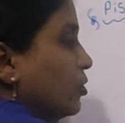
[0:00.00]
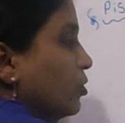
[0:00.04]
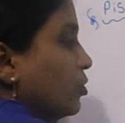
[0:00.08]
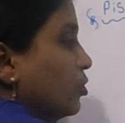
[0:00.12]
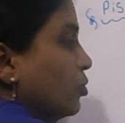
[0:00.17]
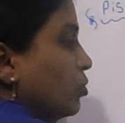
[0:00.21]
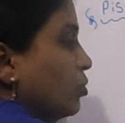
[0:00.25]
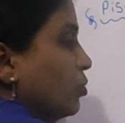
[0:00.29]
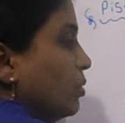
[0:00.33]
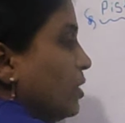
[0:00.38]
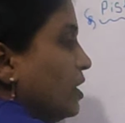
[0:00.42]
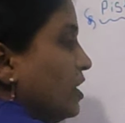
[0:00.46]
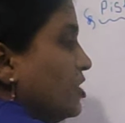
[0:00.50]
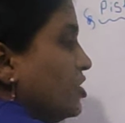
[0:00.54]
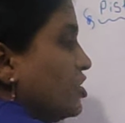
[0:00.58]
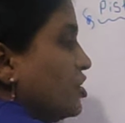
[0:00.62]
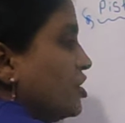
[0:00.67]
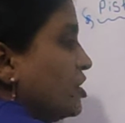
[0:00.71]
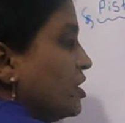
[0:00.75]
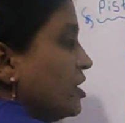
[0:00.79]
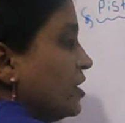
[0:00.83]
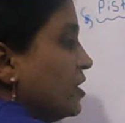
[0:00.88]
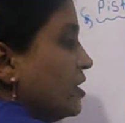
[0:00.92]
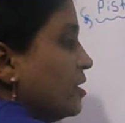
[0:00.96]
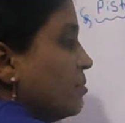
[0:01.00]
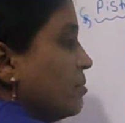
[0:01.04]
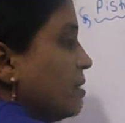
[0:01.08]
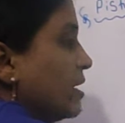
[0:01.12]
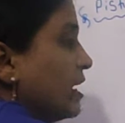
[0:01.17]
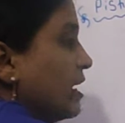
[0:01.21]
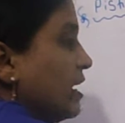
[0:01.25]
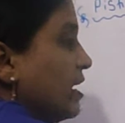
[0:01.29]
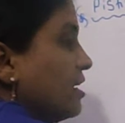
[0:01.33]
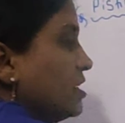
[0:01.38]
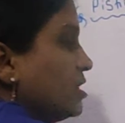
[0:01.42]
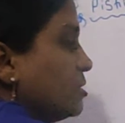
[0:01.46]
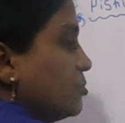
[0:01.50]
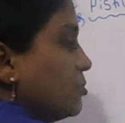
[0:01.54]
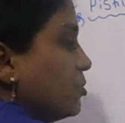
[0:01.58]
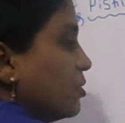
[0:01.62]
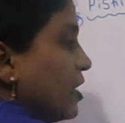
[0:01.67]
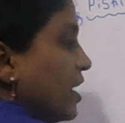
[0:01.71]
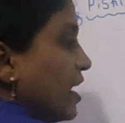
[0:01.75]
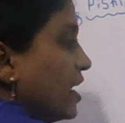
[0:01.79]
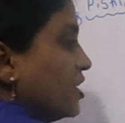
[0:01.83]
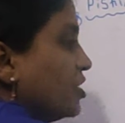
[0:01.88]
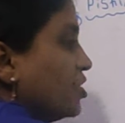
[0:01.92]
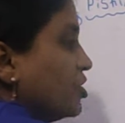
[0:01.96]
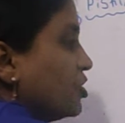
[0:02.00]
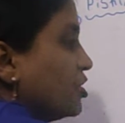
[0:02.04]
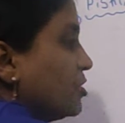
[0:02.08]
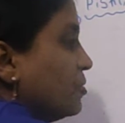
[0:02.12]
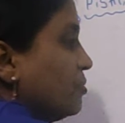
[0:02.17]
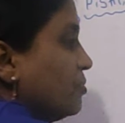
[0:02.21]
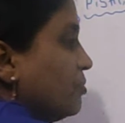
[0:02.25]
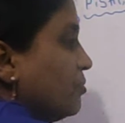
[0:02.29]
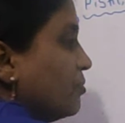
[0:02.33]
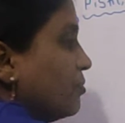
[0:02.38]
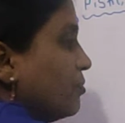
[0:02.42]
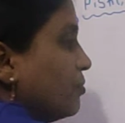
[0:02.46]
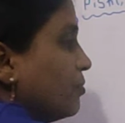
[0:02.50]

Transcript: to which the megasporangium